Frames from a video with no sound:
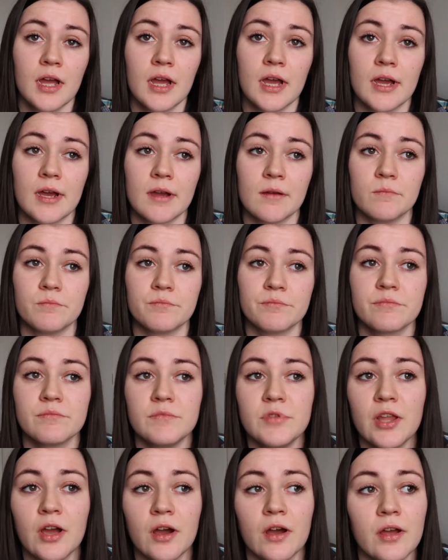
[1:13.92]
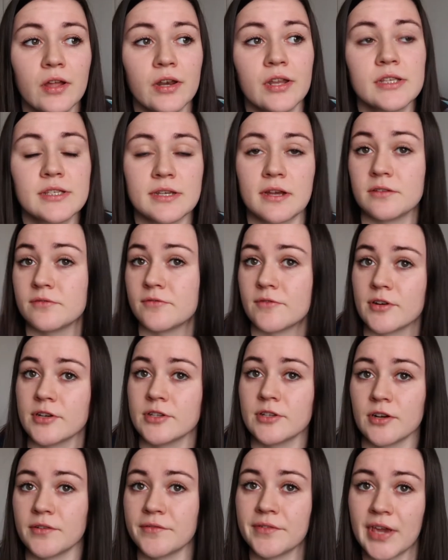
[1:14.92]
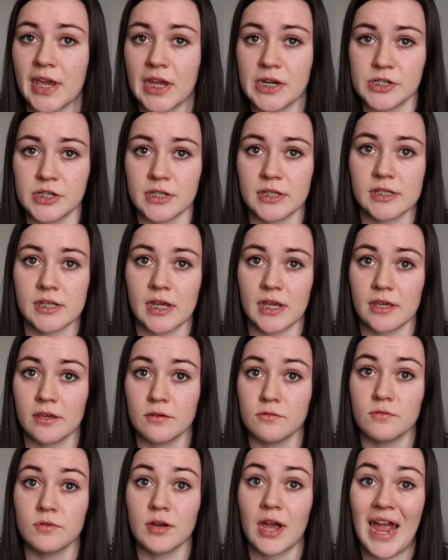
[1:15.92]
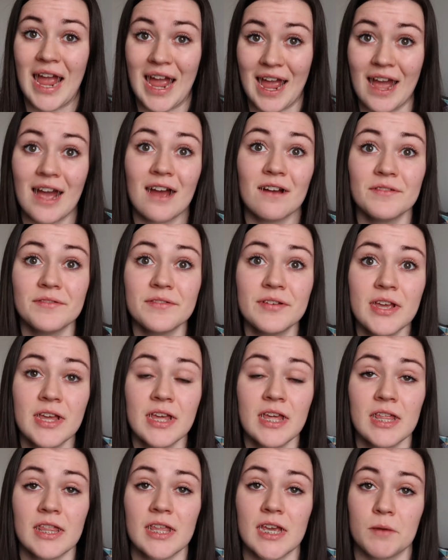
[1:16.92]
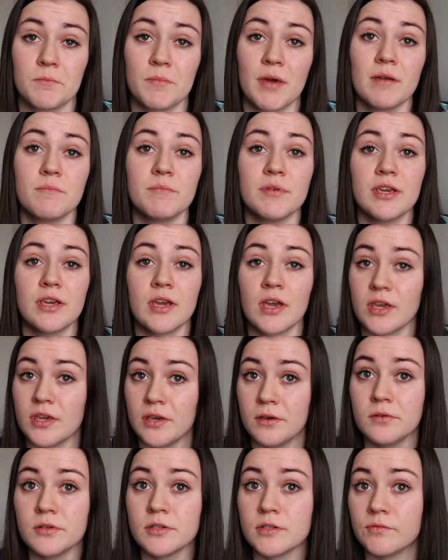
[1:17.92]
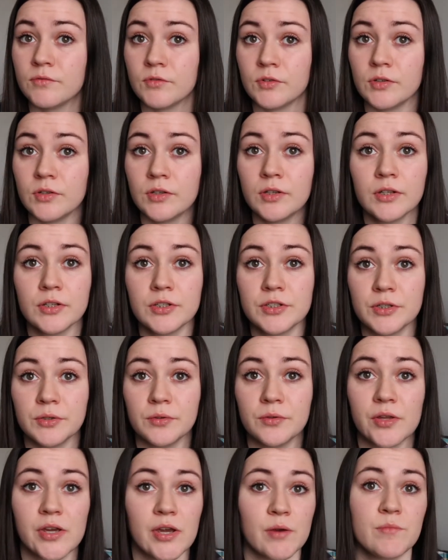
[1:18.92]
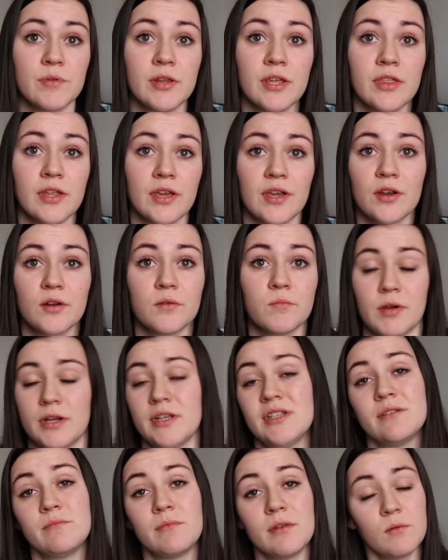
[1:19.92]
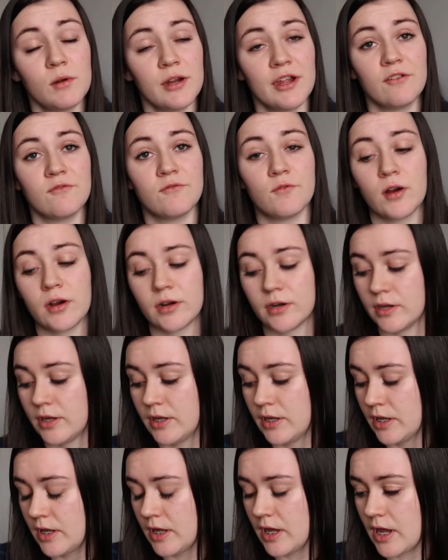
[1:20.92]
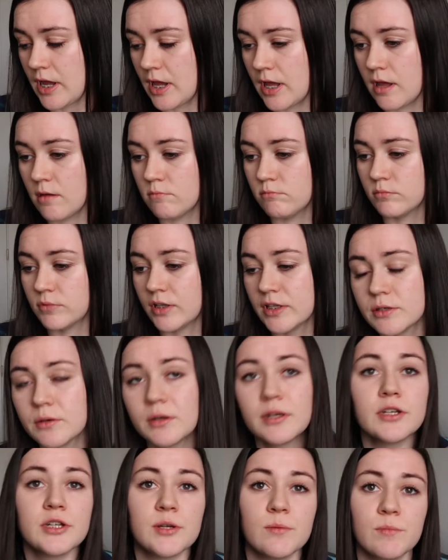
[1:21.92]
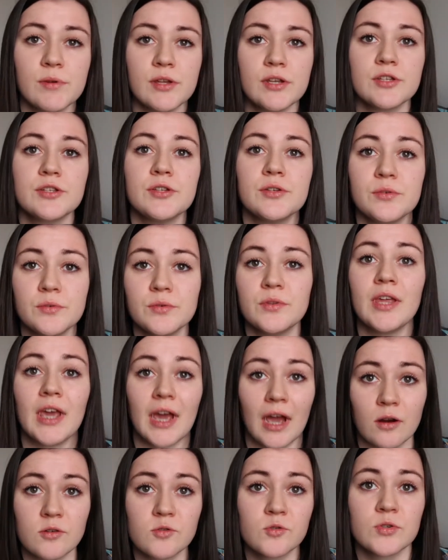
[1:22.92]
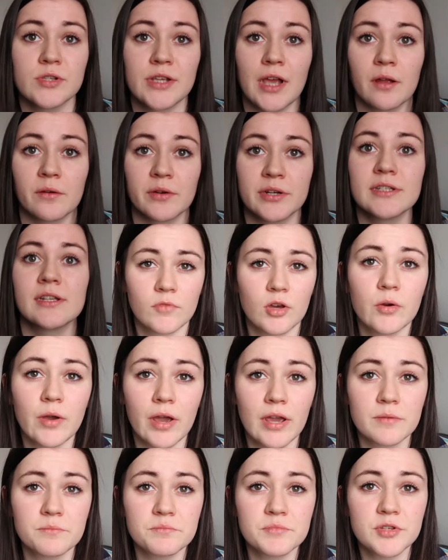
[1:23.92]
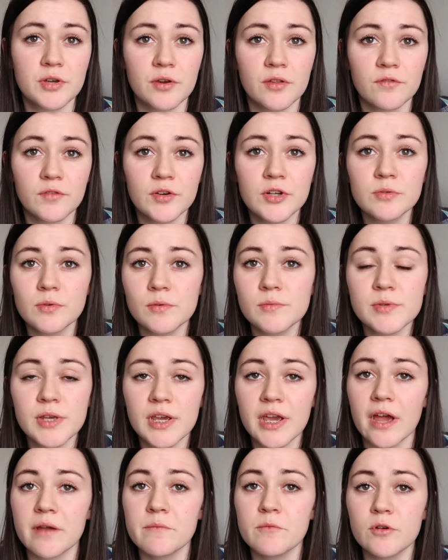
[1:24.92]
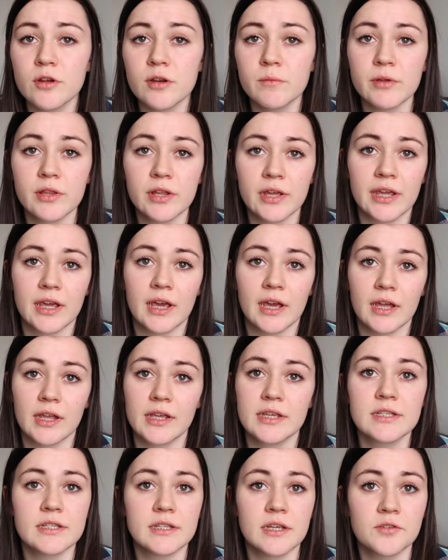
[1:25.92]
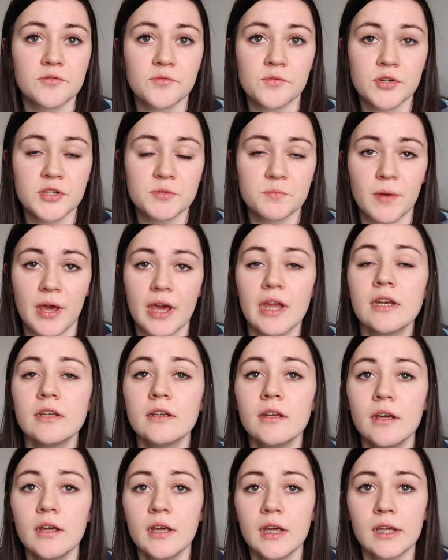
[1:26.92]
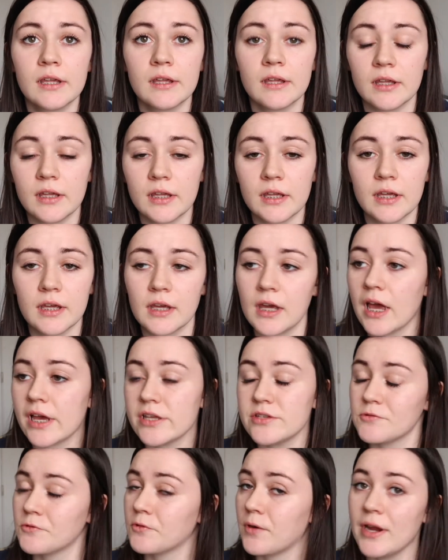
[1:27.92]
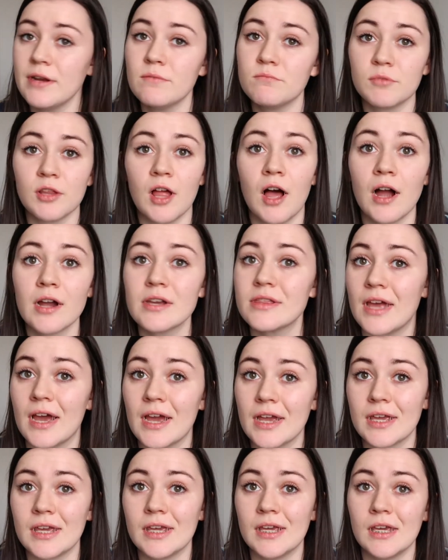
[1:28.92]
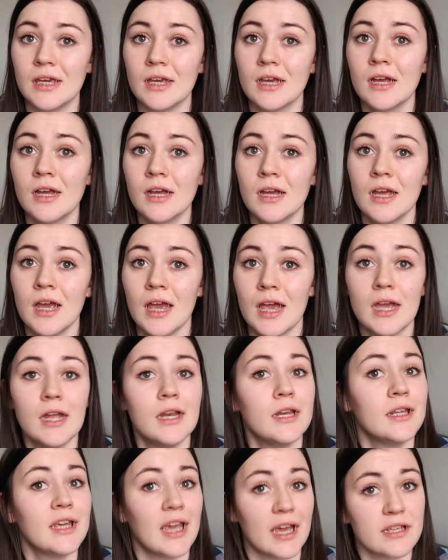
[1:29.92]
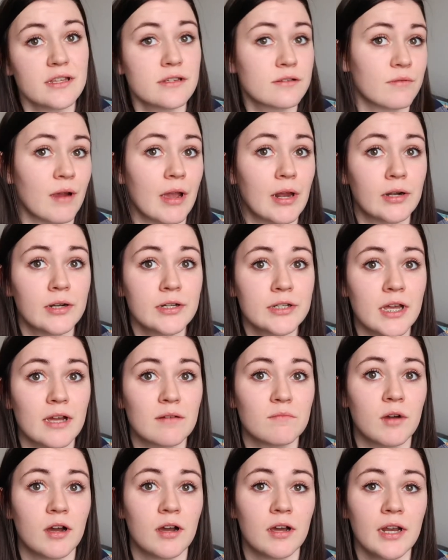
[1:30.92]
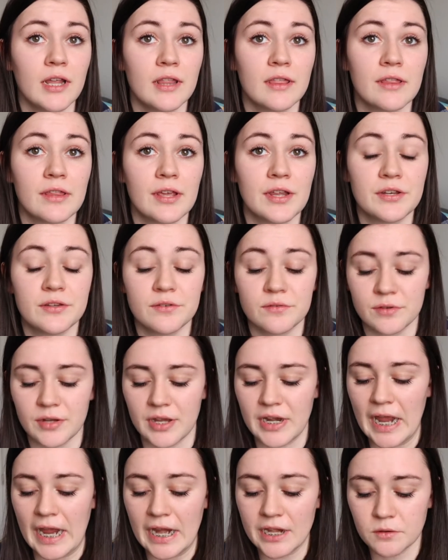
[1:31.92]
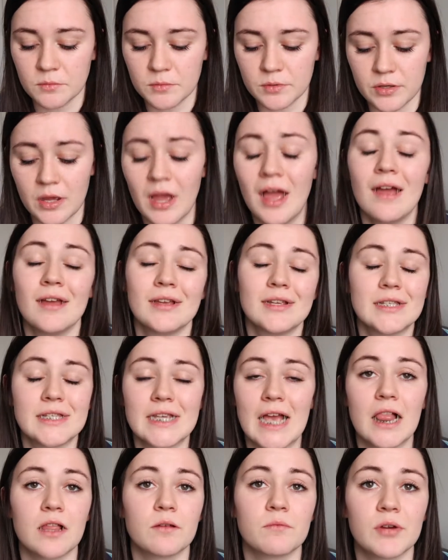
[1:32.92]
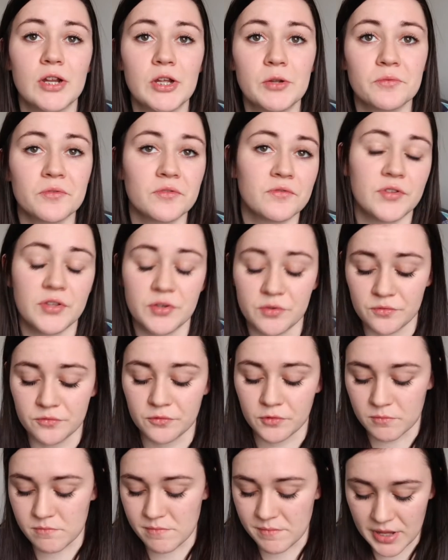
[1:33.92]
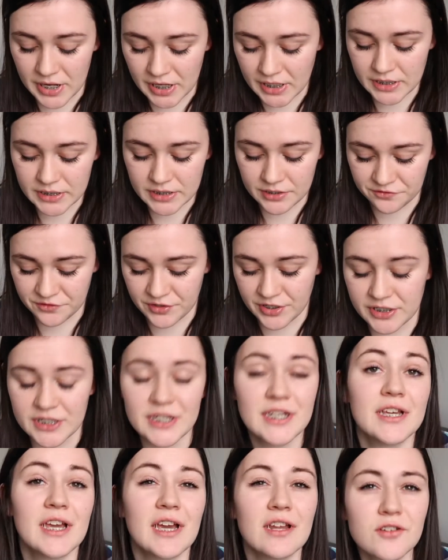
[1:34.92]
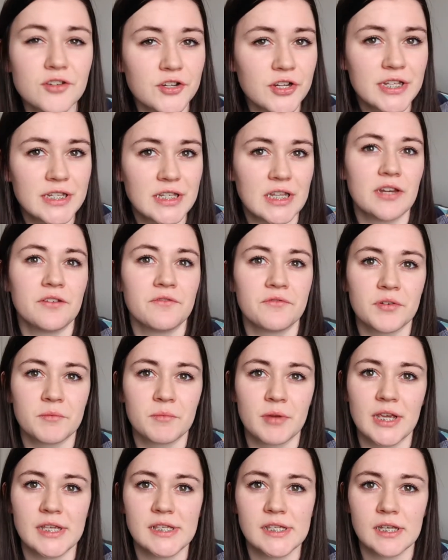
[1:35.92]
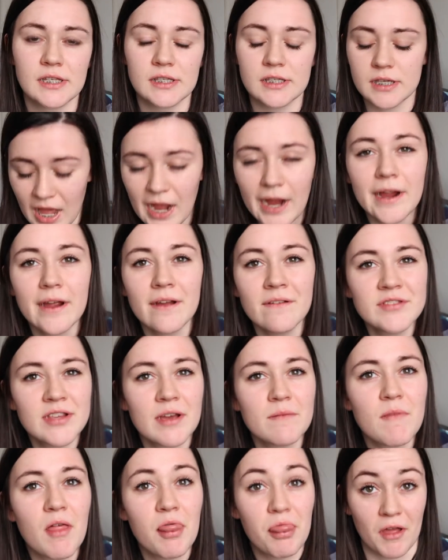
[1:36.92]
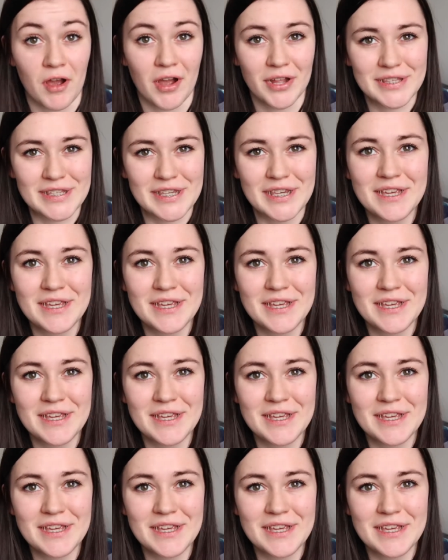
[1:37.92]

um, non-Salesforce certifications that you have that might be useful to the company that you're possibly working for. Um, let's go ahead and jump into the actual salaries. Okay, so the first website I'm going to be looking at is Salesforce Ben. He has a great blog that he and guest writers come on and then they do an annual salary review for many different countries and different places. I have some thoughts